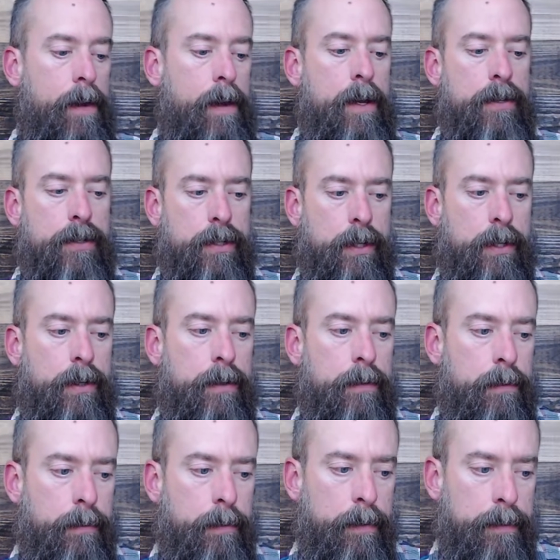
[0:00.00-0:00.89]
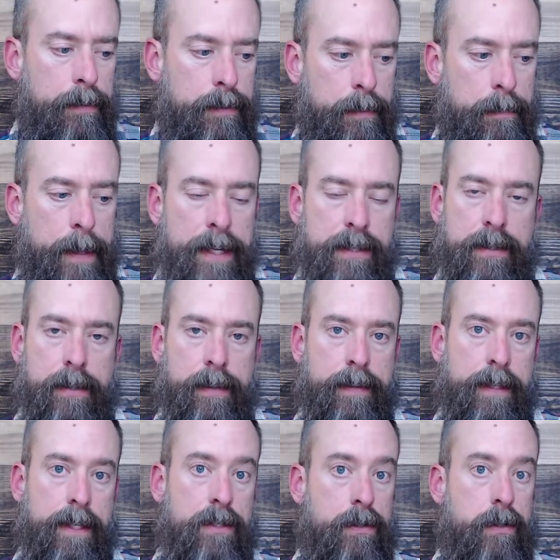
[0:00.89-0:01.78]
So basically
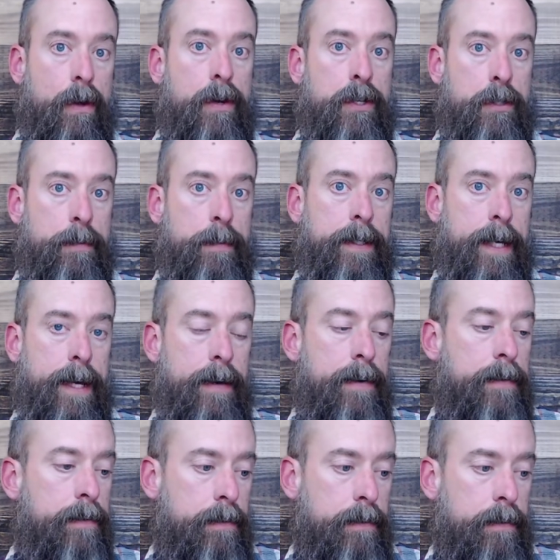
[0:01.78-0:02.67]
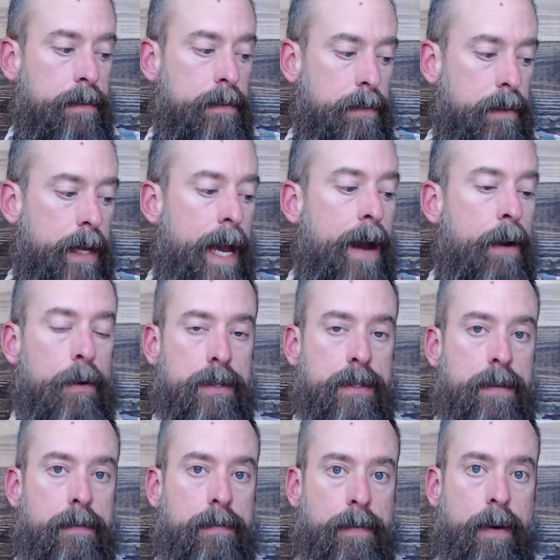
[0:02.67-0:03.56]
this launched me down hours
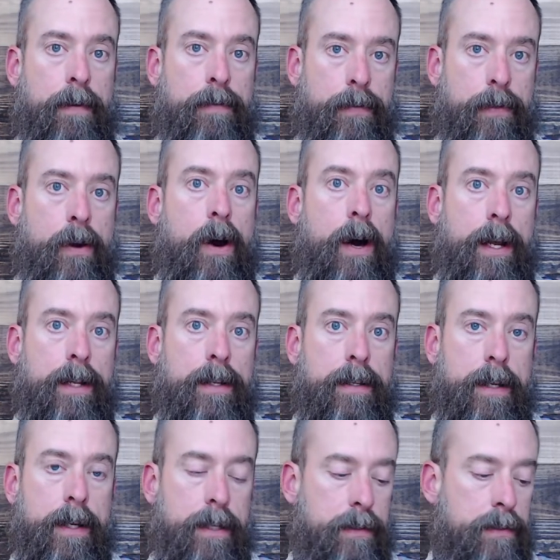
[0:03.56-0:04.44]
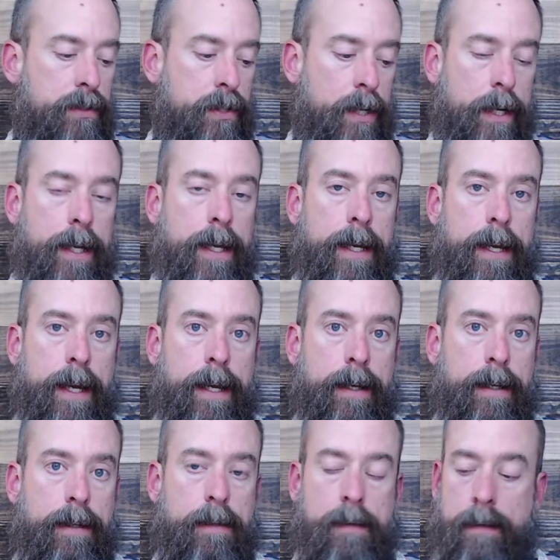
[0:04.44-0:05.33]
of thought and study
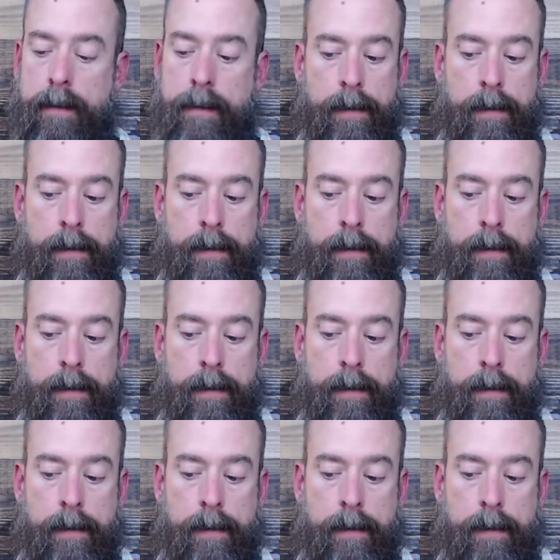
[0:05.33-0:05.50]
and